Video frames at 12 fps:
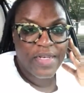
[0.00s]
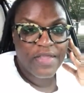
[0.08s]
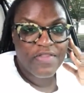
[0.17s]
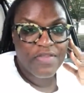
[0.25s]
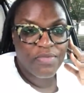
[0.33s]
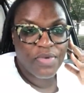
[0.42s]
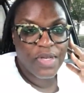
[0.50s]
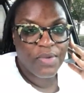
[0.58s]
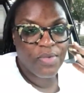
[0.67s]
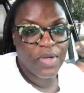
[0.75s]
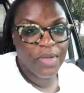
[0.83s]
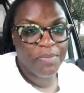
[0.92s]
He doesn't really
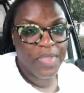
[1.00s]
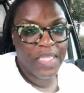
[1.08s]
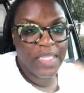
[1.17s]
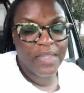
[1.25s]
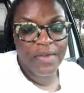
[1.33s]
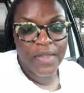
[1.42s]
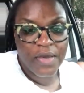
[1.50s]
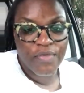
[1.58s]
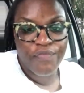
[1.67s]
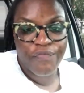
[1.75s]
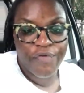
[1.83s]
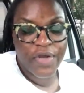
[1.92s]
want to be
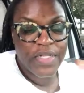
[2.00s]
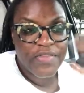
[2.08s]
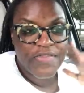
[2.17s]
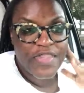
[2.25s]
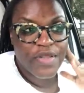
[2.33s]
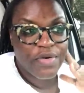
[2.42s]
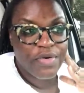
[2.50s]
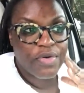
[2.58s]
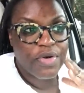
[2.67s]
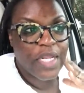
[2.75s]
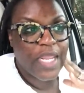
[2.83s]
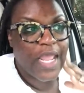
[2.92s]
front and center
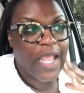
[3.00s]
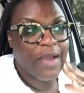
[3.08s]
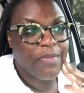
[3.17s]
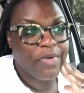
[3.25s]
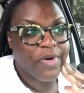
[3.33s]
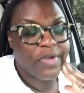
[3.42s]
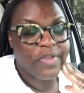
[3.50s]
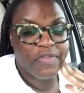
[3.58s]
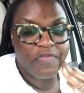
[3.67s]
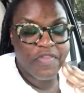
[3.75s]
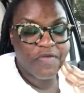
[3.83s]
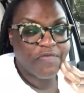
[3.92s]
on the camera
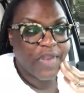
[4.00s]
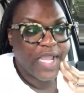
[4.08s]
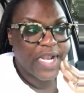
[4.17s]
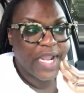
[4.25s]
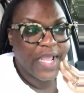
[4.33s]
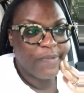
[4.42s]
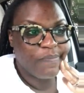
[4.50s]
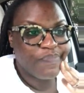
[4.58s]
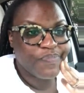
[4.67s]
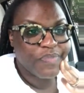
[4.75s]
and stuff like that.